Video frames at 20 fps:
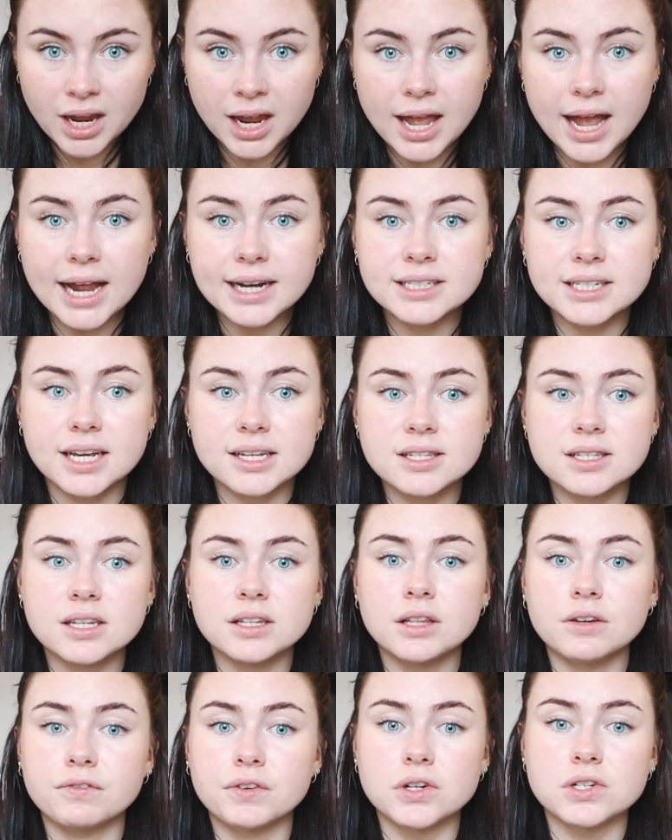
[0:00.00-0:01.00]
I
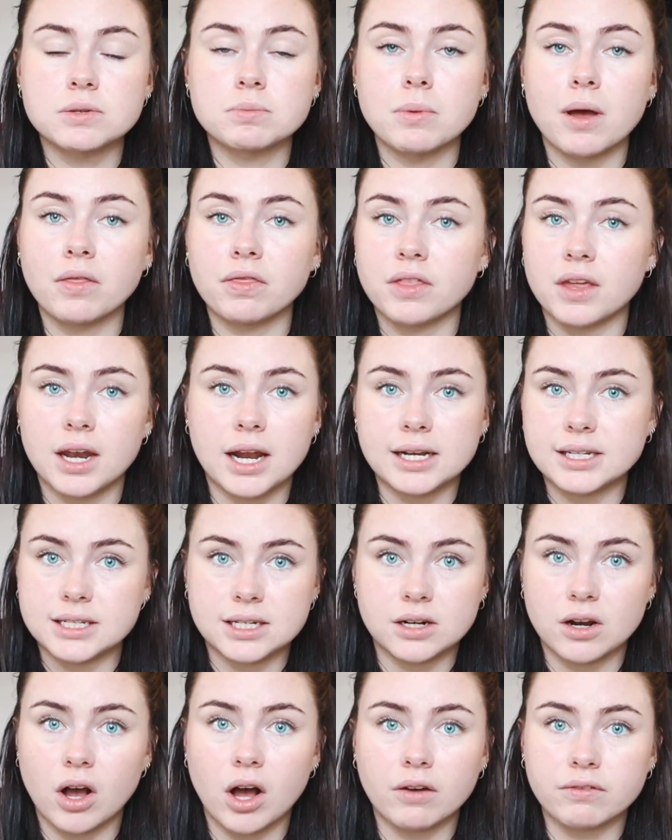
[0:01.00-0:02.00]
tested the first month and I
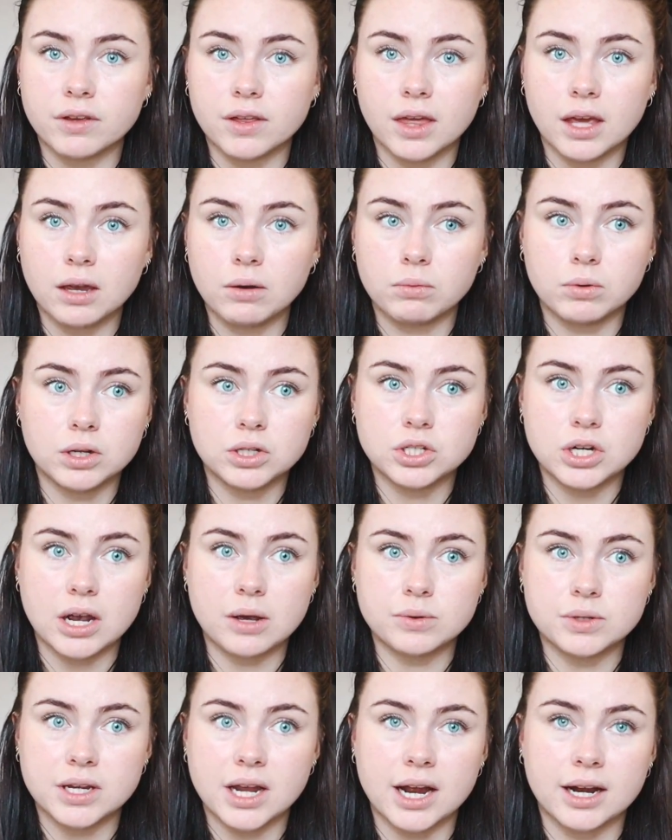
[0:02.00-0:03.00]
didn't ovulate, which
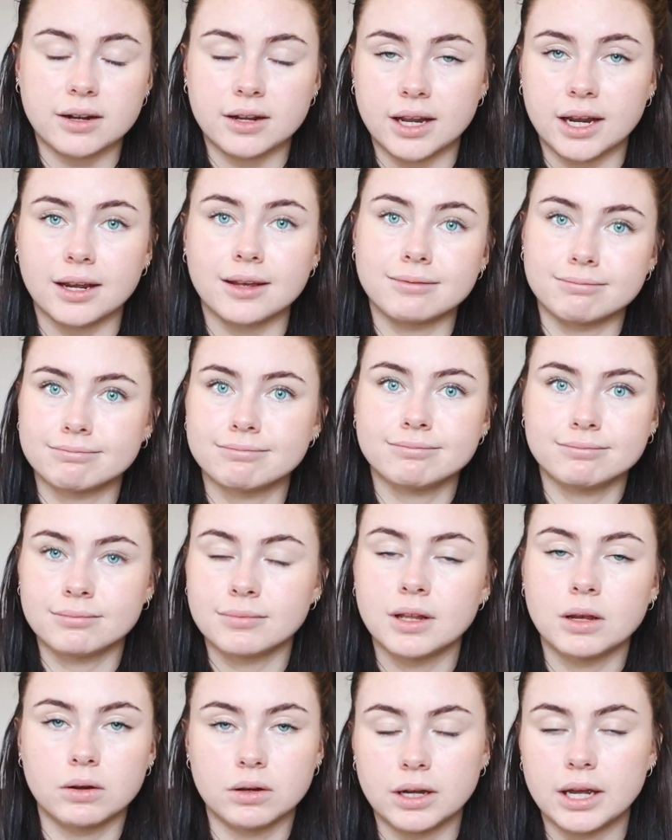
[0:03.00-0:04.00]
I was kind of like
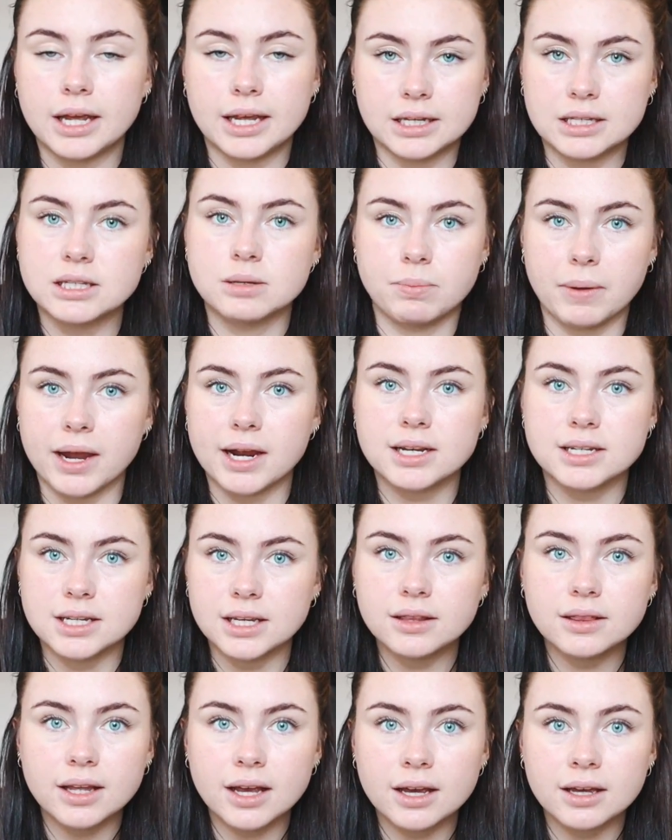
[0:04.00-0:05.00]

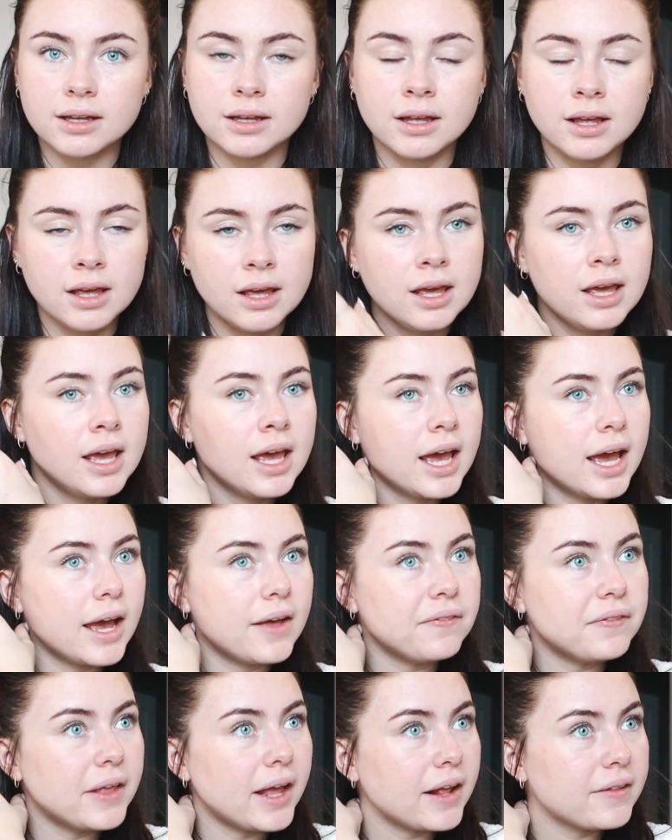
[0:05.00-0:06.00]
expecting that.
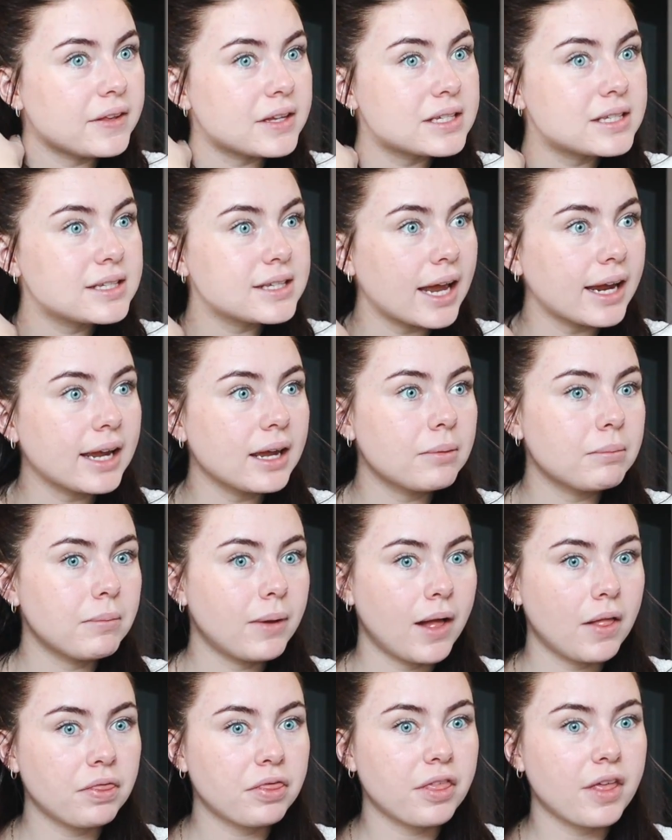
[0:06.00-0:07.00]
And then the second
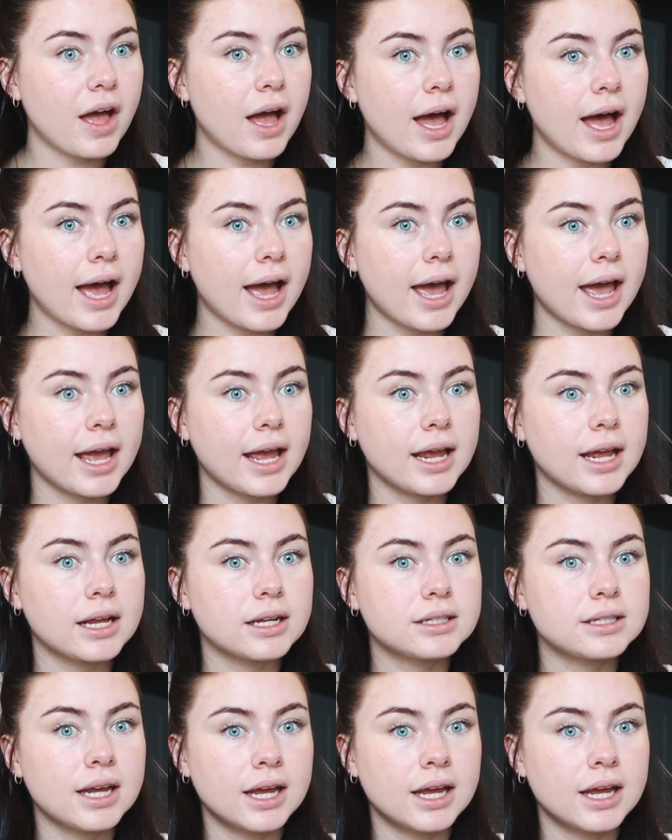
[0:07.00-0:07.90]
month I